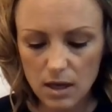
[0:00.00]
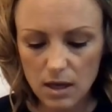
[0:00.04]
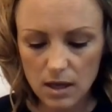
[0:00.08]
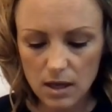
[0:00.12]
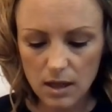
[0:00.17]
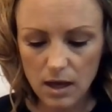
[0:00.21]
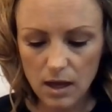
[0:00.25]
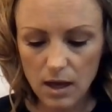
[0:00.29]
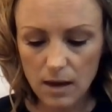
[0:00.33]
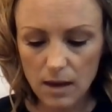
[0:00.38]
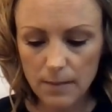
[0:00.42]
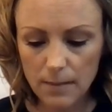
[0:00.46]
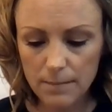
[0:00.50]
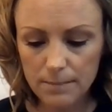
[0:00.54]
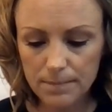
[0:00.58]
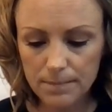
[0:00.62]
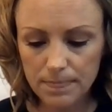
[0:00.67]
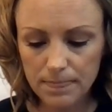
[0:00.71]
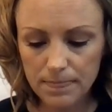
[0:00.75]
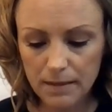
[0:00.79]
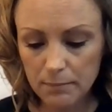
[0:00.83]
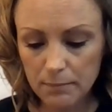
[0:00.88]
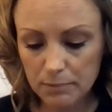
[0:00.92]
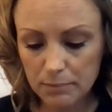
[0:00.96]

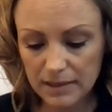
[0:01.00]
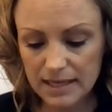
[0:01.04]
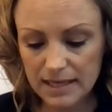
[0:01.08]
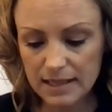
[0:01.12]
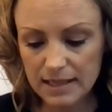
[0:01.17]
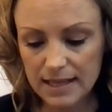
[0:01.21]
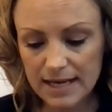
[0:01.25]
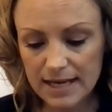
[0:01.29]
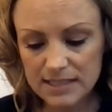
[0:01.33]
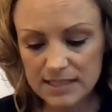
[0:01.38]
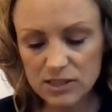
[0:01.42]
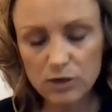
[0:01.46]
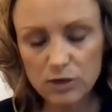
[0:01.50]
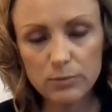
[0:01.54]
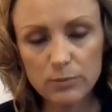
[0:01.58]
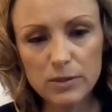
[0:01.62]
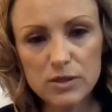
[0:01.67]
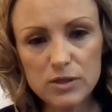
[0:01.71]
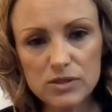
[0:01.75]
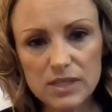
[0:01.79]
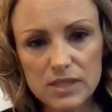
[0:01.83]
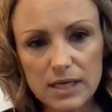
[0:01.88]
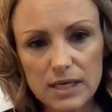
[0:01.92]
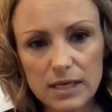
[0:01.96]
that play classical
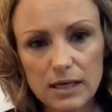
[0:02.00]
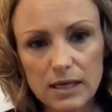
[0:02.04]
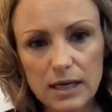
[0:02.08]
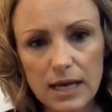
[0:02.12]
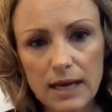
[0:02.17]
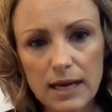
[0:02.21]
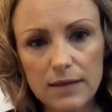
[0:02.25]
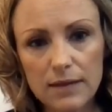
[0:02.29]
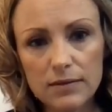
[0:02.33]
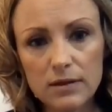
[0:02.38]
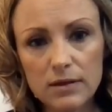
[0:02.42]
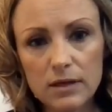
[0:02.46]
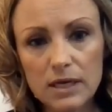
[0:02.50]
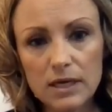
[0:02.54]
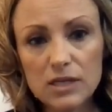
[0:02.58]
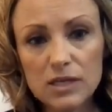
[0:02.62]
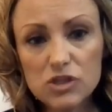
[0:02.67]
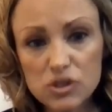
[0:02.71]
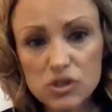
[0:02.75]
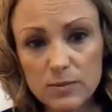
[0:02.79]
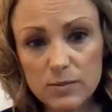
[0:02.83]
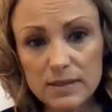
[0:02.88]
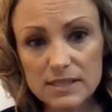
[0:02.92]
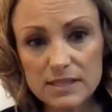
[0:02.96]
music, and the
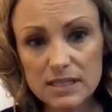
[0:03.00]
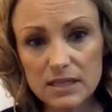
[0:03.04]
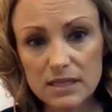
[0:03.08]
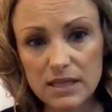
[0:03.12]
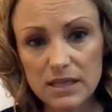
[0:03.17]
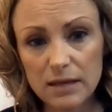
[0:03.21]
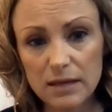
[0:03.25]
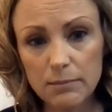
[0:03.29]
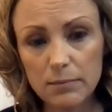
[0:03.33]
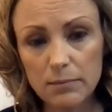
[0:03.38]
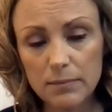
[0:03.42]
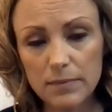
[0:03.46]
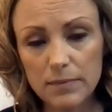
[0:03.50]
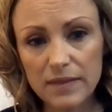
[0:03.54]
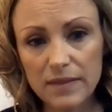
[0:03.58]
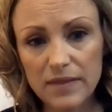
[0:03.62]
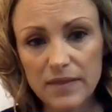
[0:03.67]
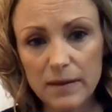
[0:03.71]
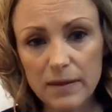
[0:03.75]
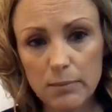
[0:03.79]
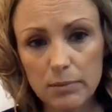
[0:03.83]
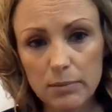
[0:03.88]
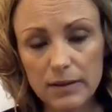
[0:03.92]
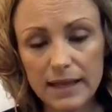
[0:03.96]
instruments that
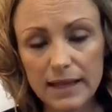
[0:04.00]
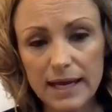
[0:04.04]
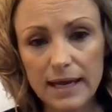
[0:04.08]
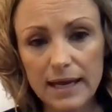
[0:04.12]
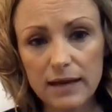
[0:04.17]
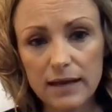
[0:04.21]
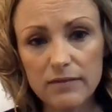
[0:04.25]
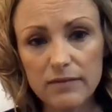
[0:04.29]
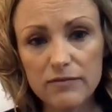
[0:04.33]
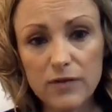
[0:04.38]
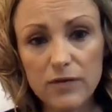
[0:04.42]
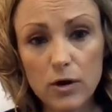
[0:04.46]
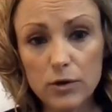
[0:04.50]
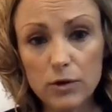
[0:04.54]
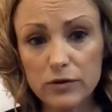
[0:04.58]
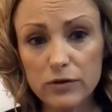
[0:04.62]
they play fall into